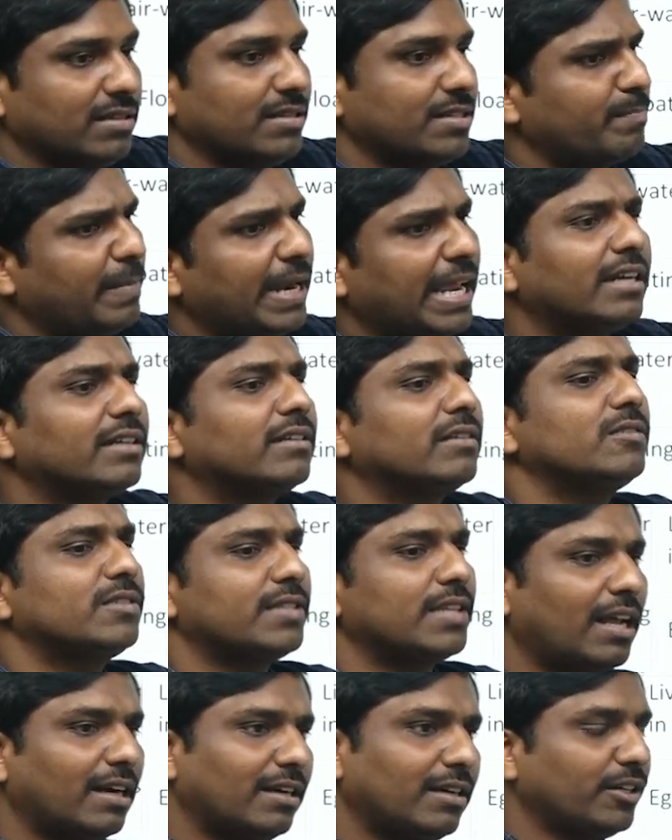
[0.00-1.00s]
Planktons are,
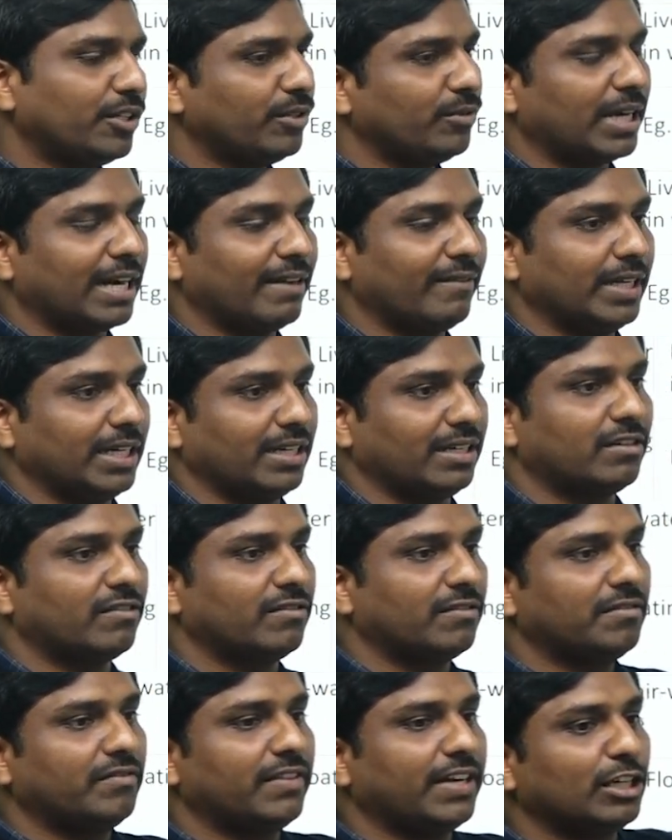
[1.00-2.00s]
you are aware,
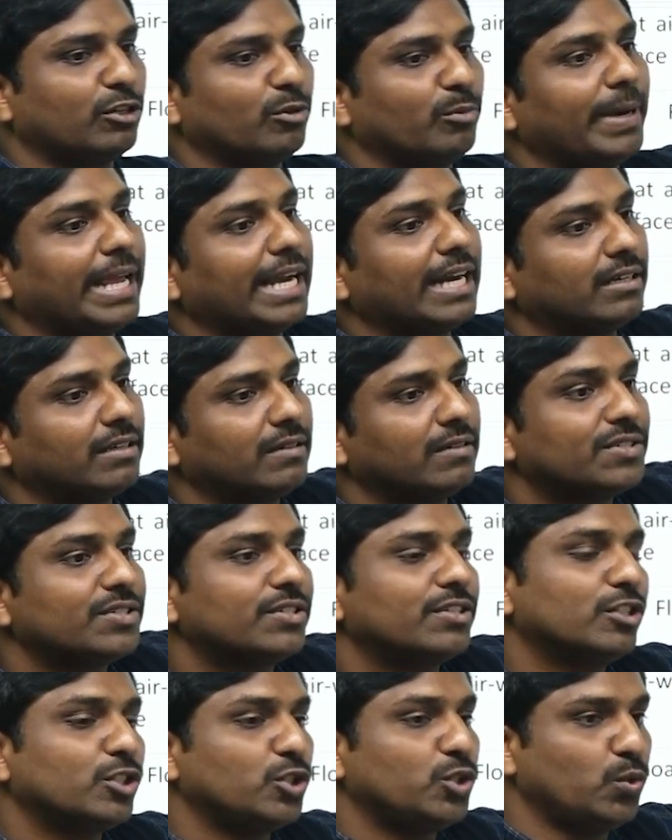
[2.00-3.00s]
phytoplanktons,
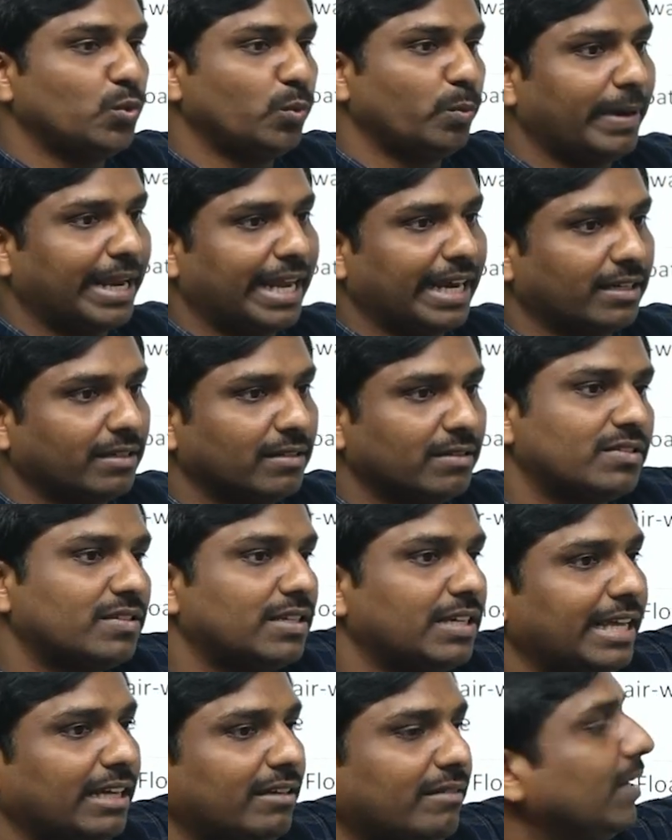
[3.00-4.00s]
zooplanktons,
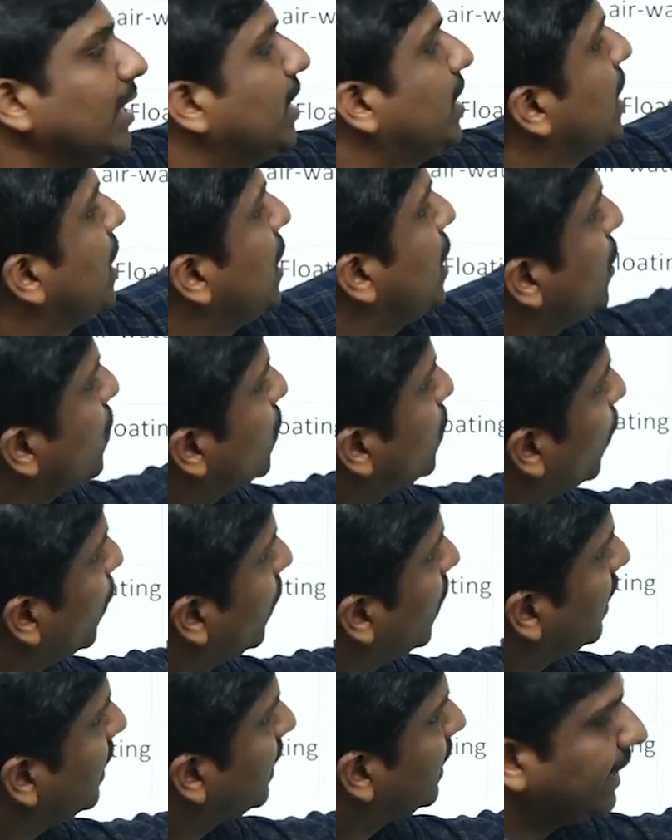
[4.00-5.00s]
likewise. So
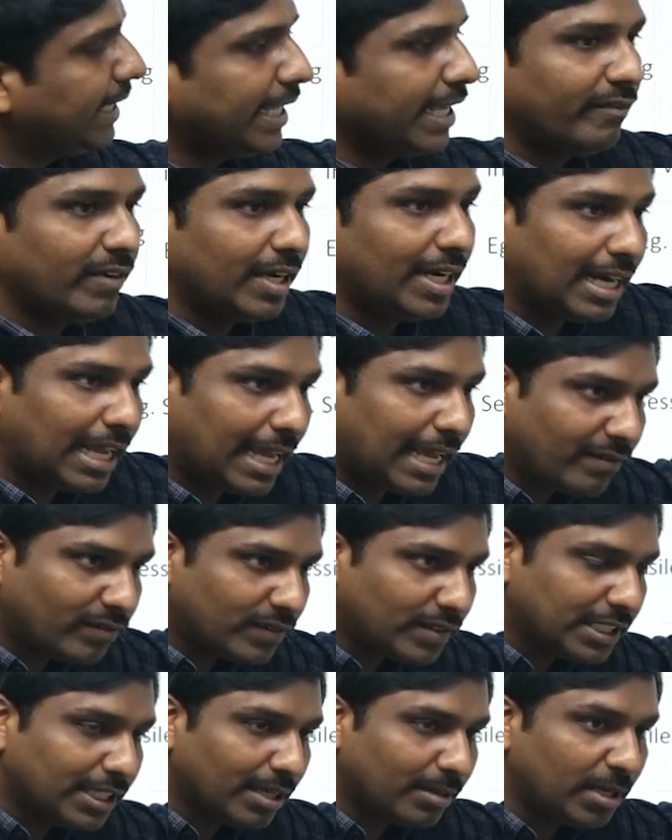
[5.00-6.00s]
they will have the
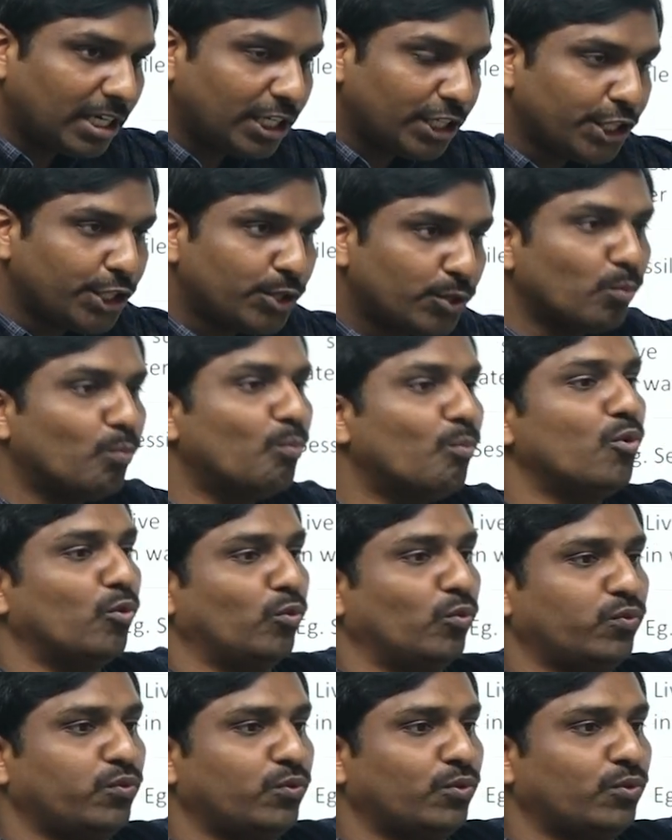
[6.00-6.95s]
ability to move.